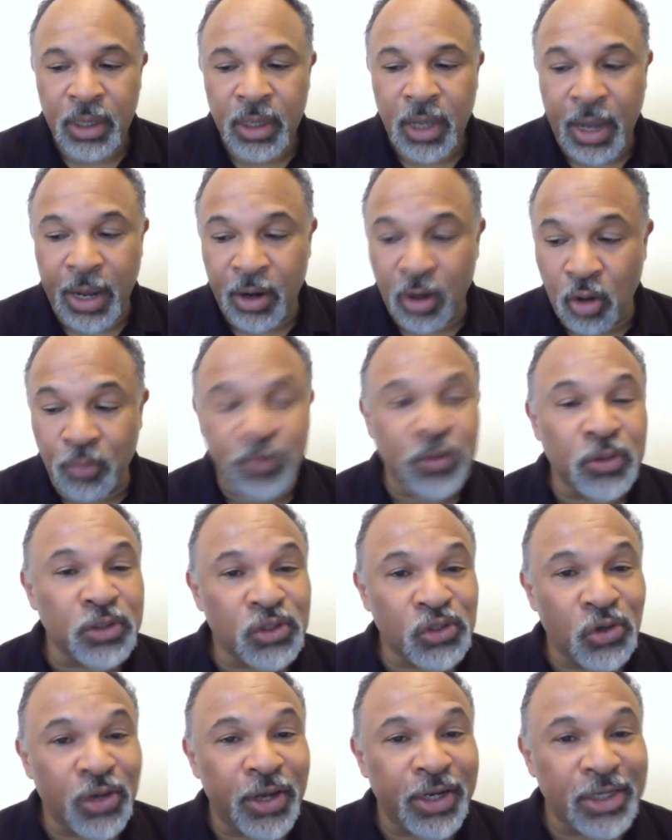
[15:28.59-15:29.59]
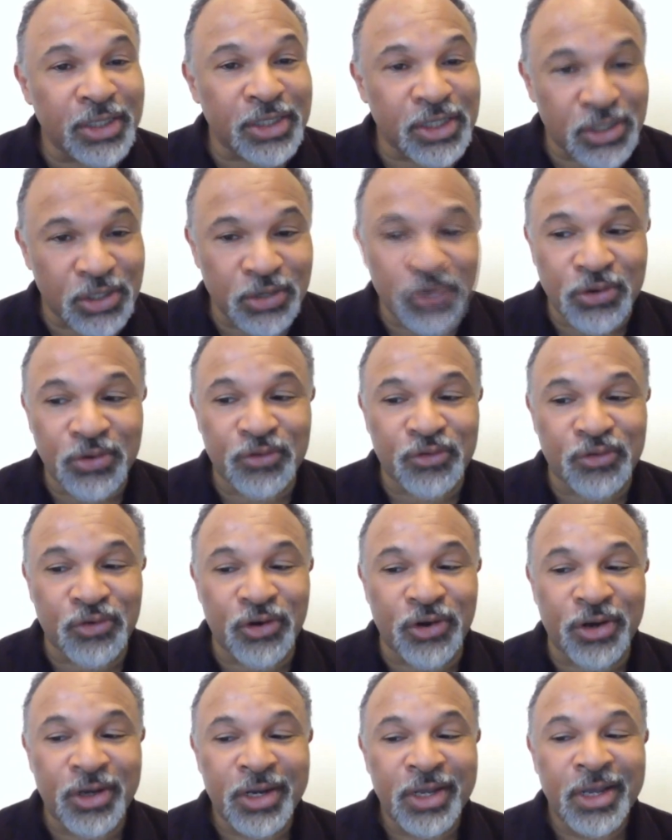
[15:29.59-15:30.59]
I hope you'll join us soon
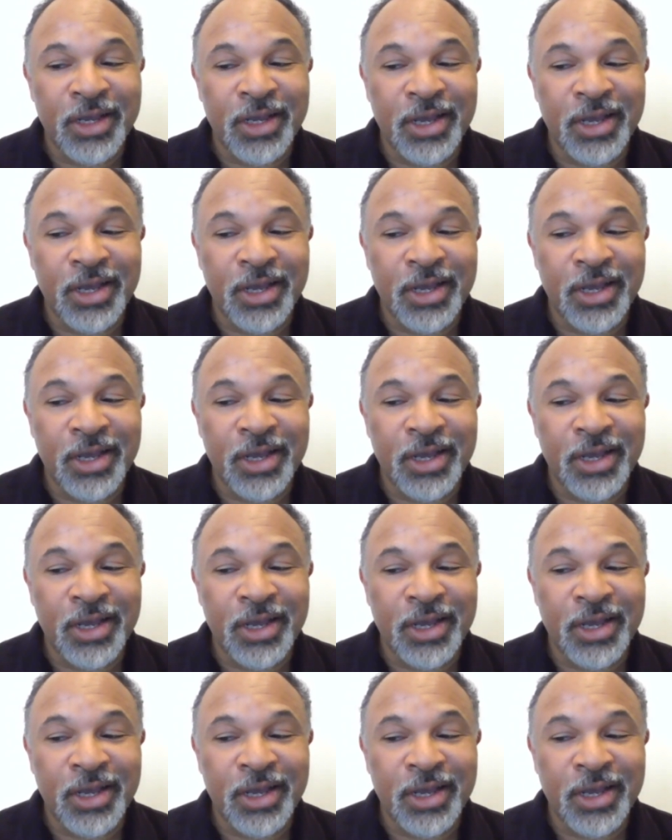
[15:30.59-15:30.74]
for